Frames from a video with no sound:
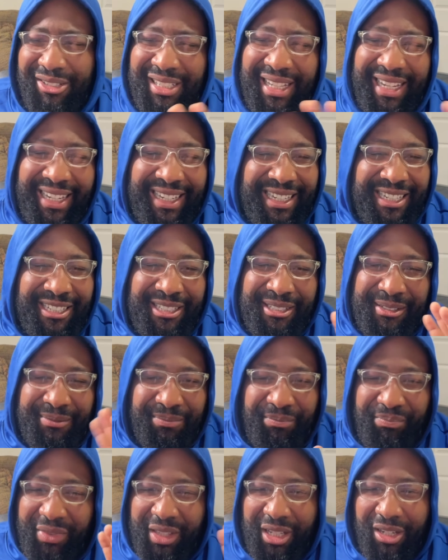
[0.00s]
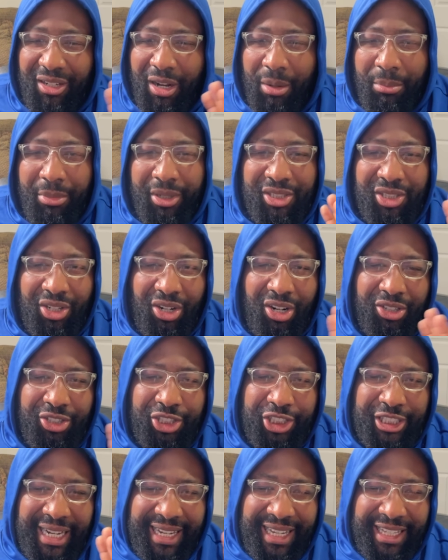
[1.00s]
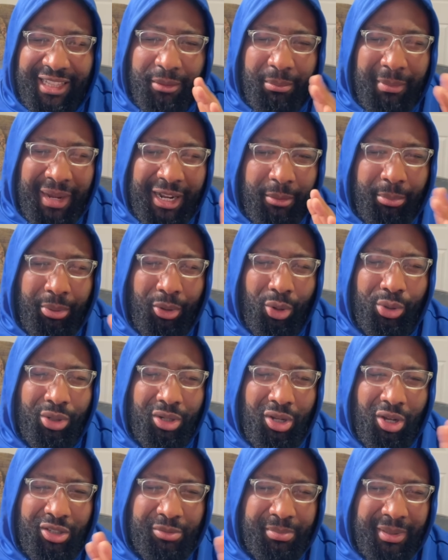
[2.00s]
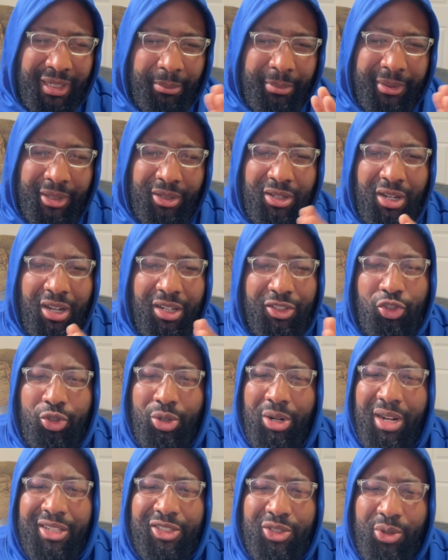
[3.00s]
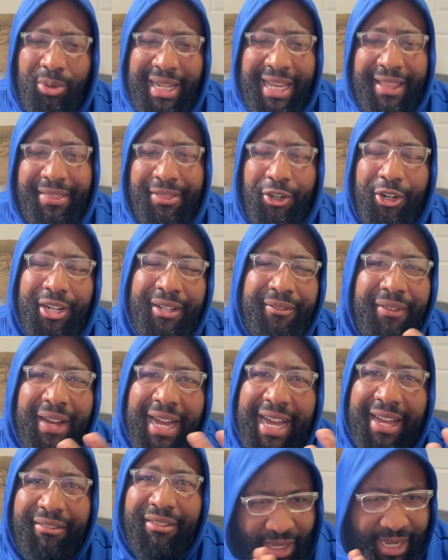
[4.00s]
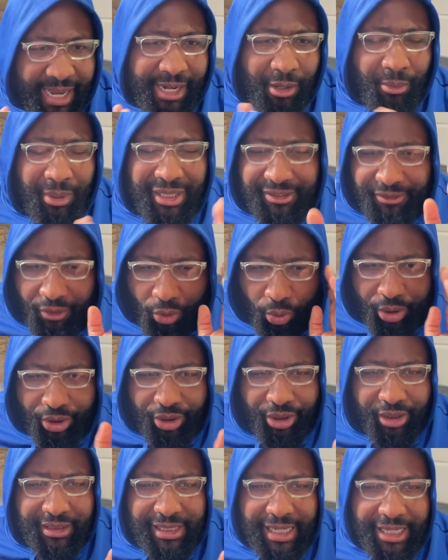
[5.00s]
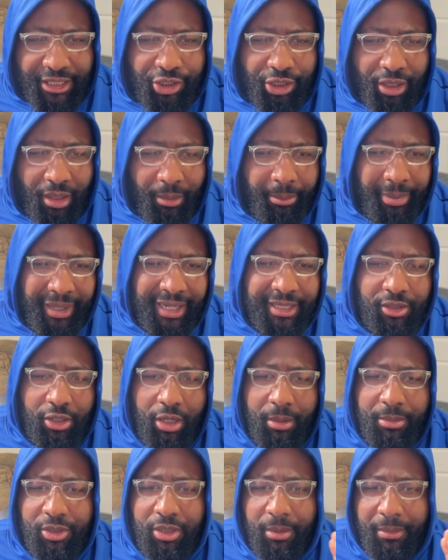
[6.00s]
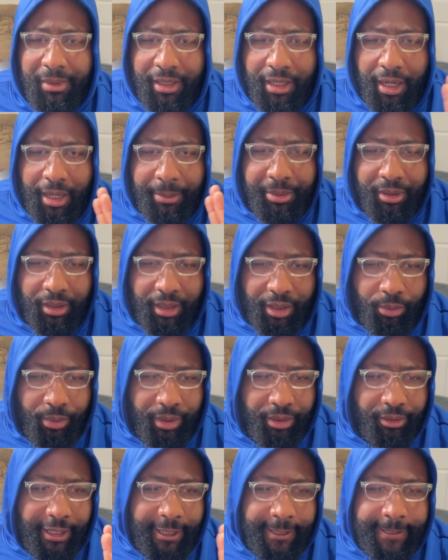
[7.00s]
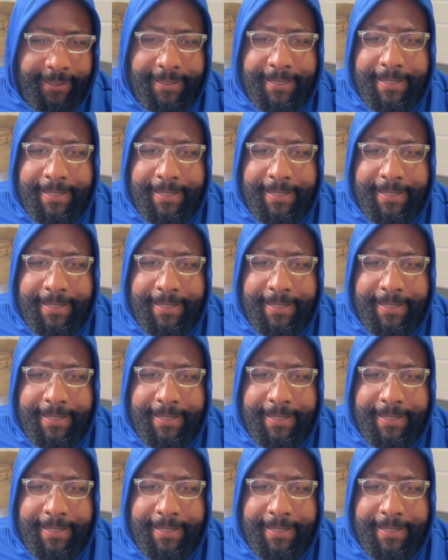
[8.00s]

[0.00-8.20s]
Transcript: Like, the numbers are all shaky. The amount of protocols being built on Tron is only at 35. Anyways, focus your attention on Base, Arbitrum, and Hyperliquid, right?